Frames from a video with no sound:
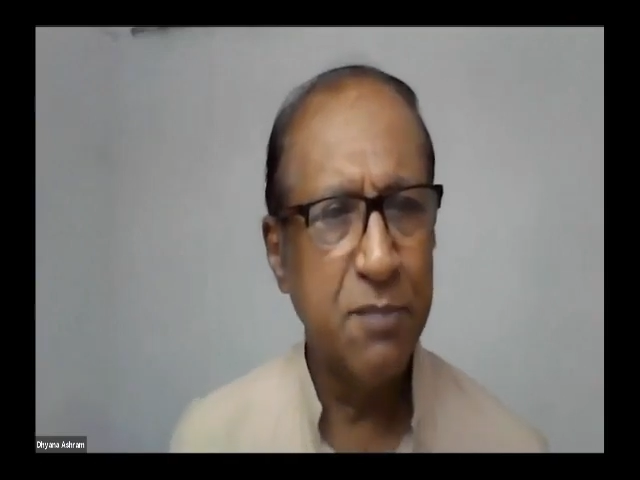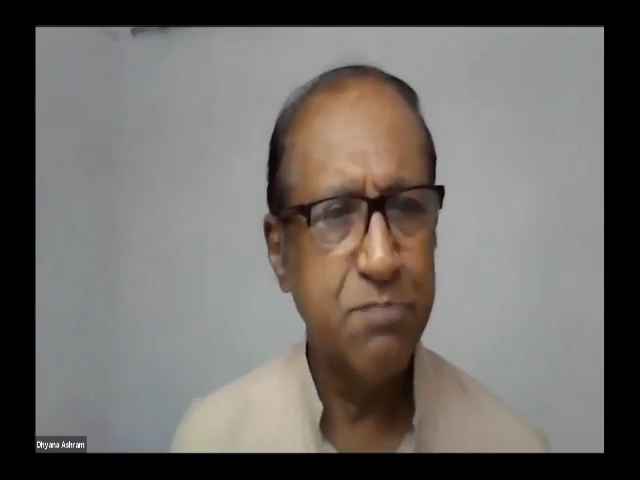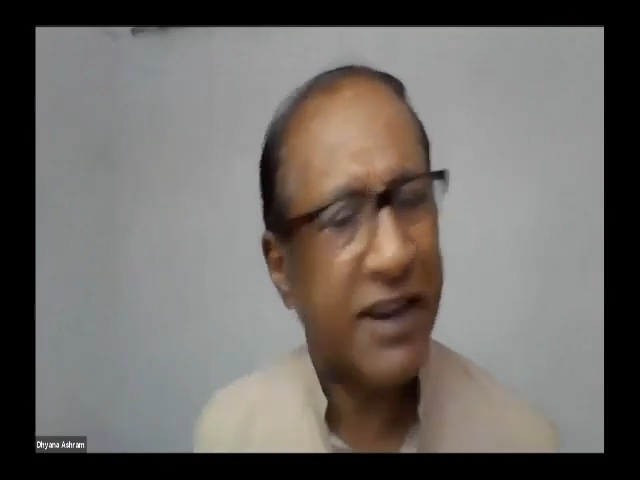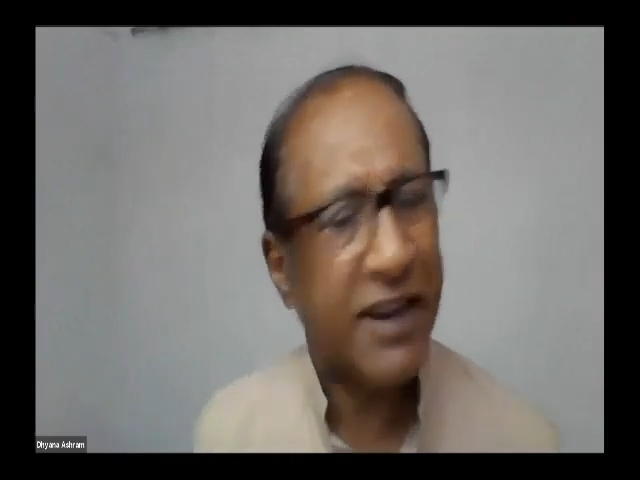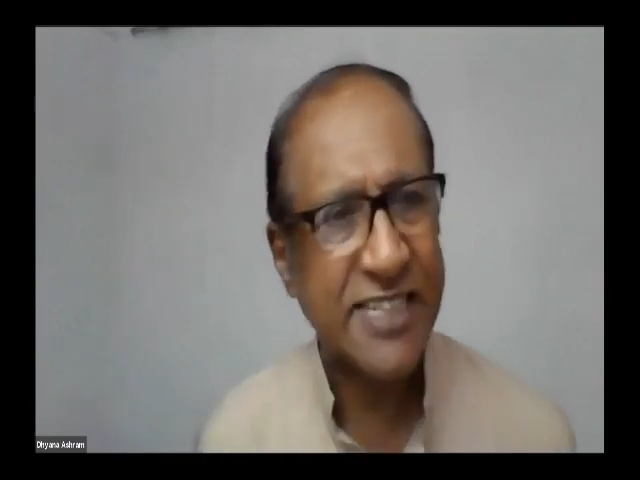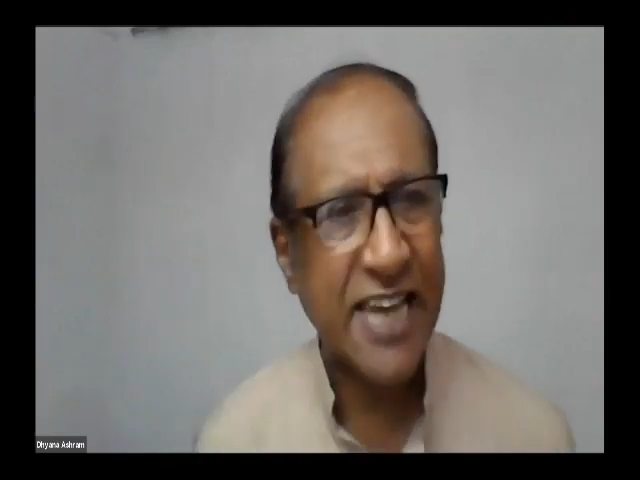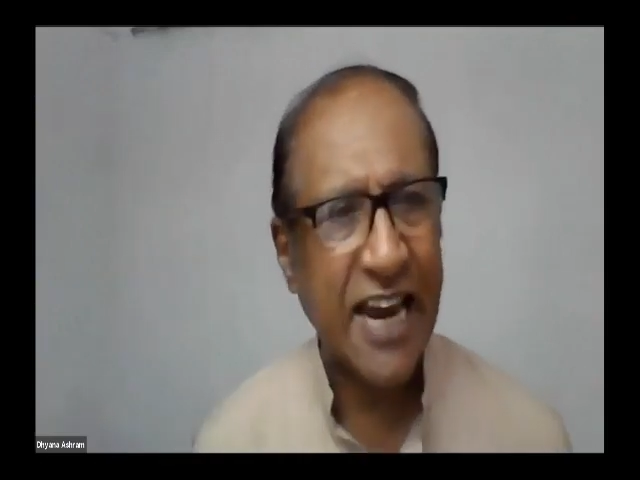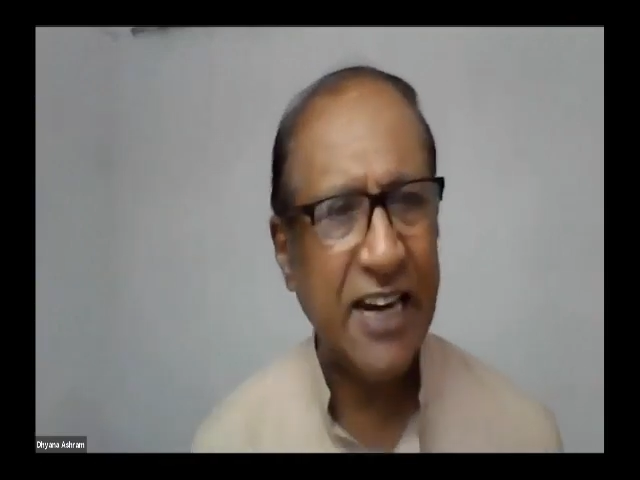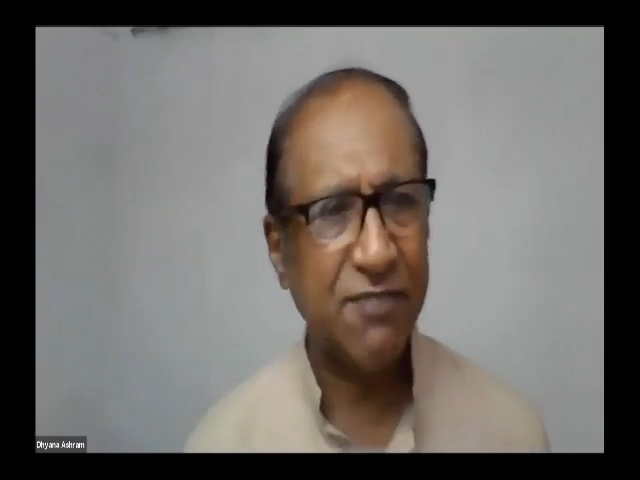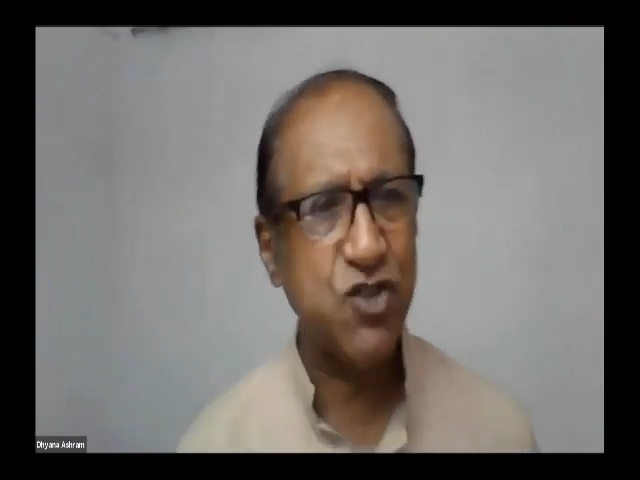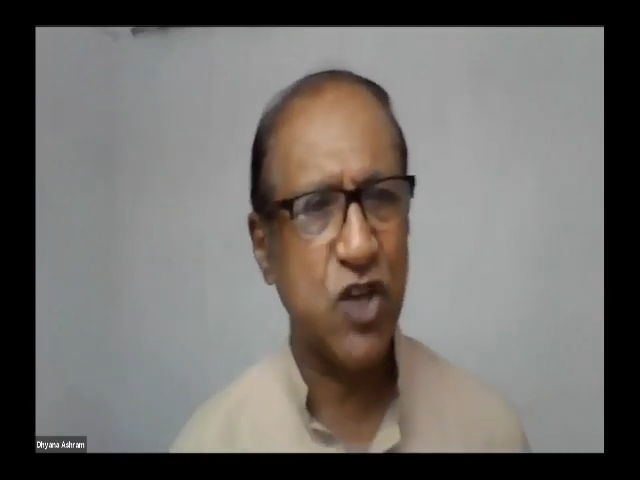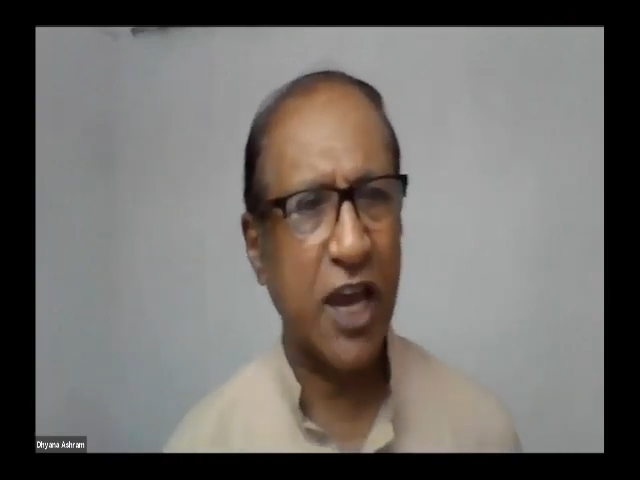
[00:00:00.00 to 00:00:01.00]
by the side
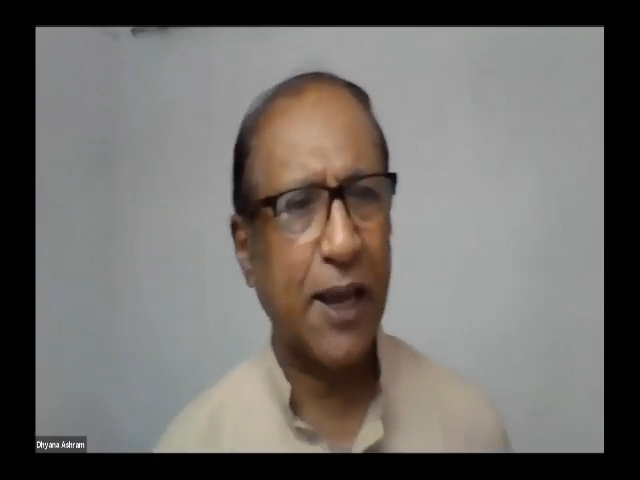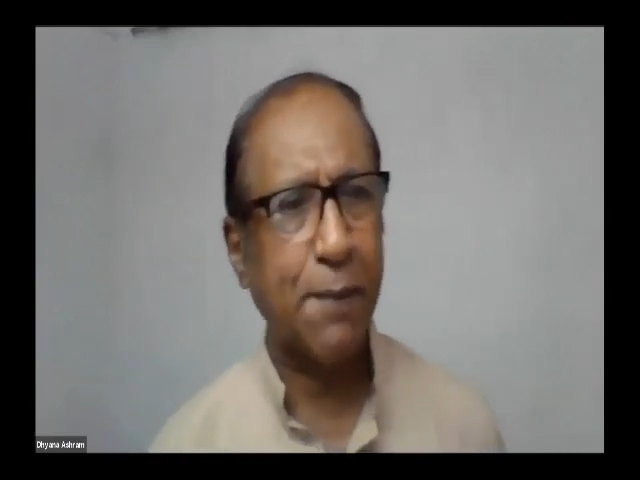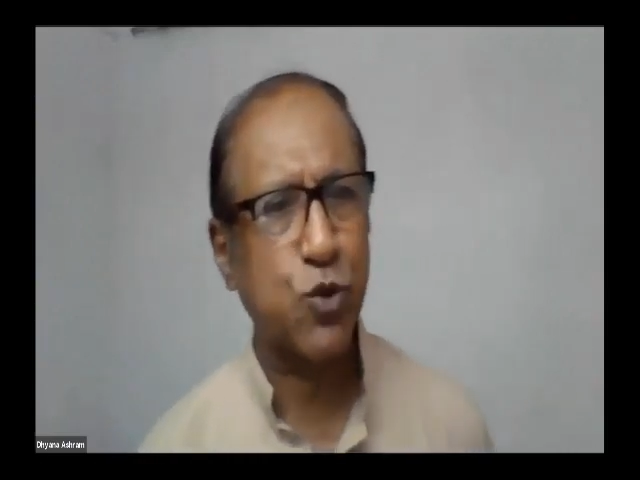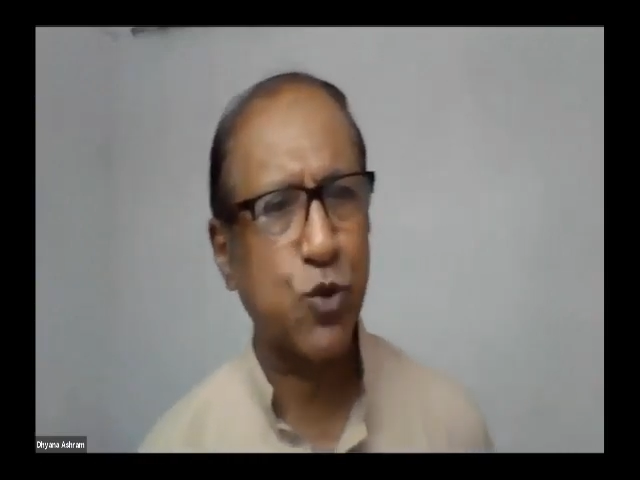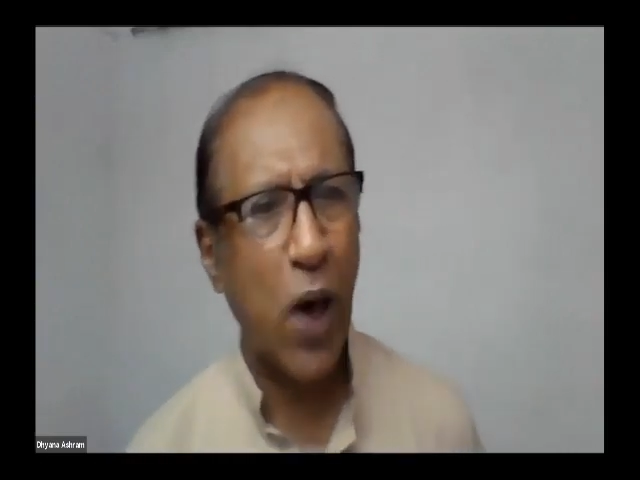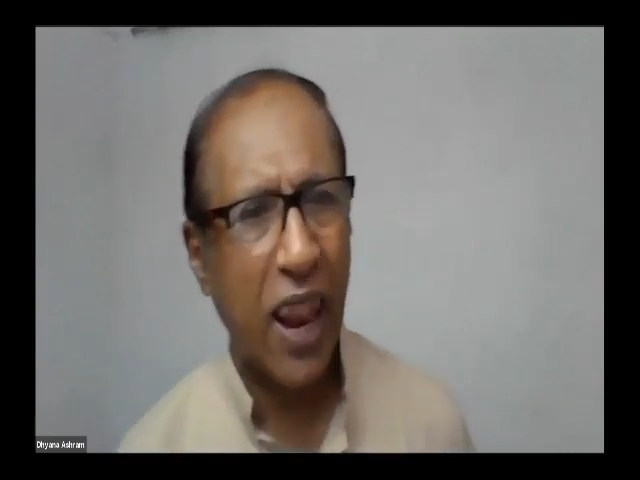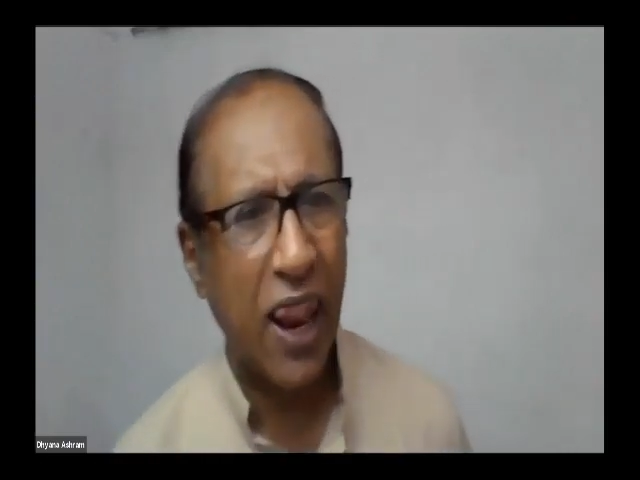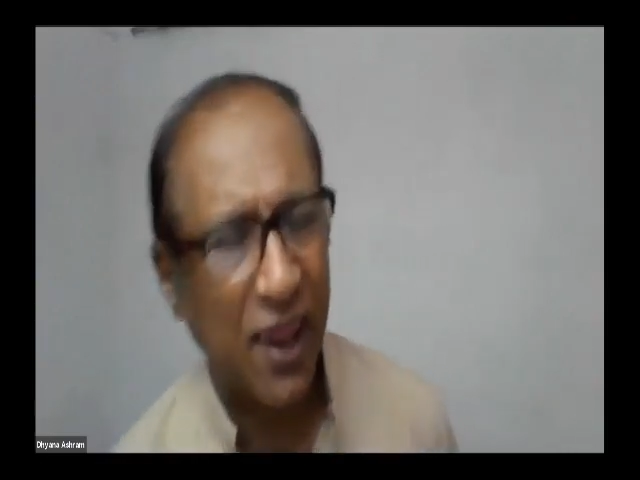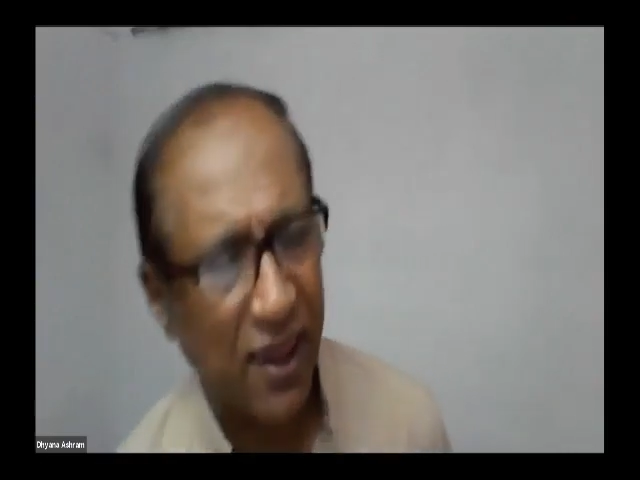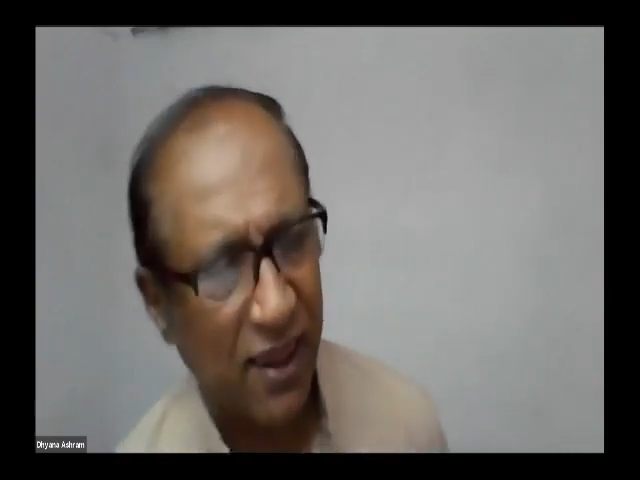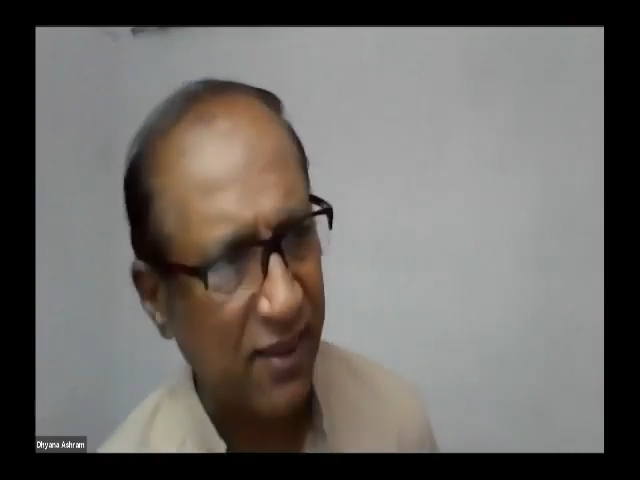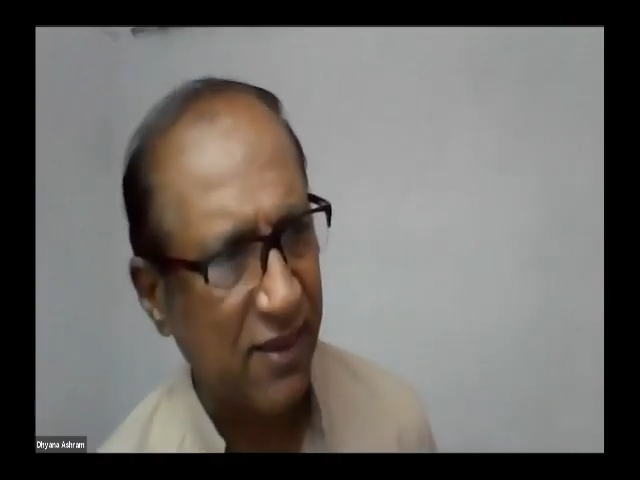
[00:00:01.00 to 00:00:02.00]
of Jacob's
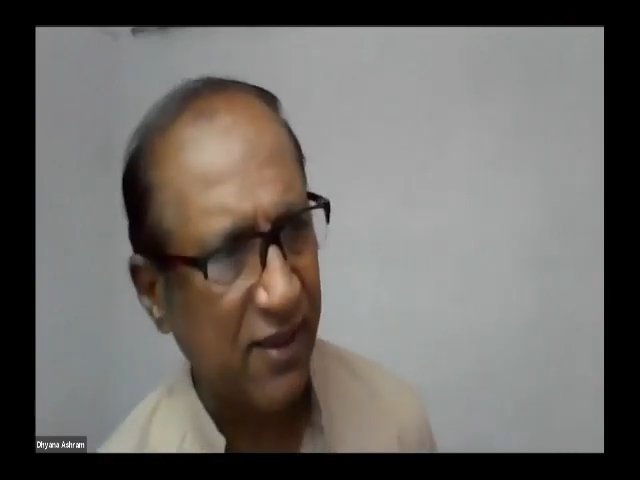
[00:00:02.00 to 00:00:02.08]
well,